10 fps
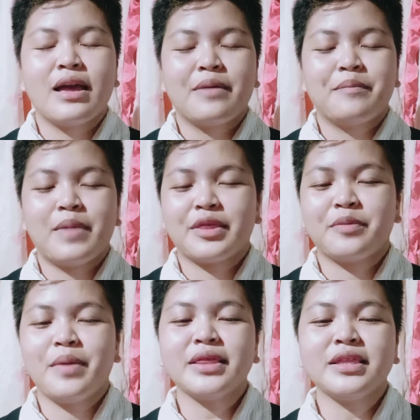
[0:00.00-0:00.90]

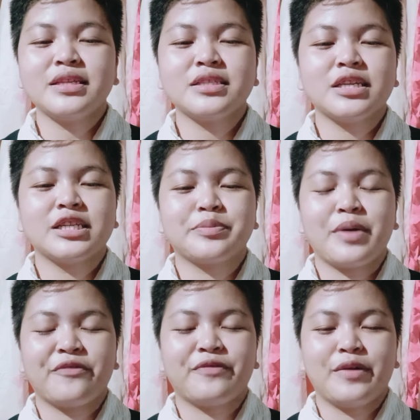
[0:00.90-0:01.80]
Mathematics is
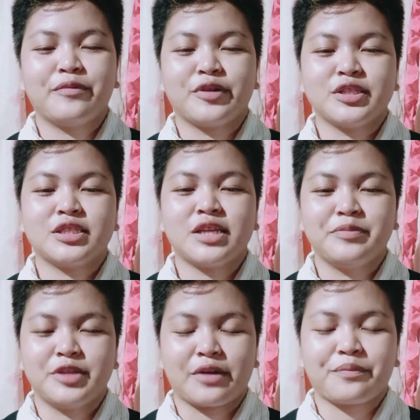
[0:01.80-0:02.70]
my favorite subject.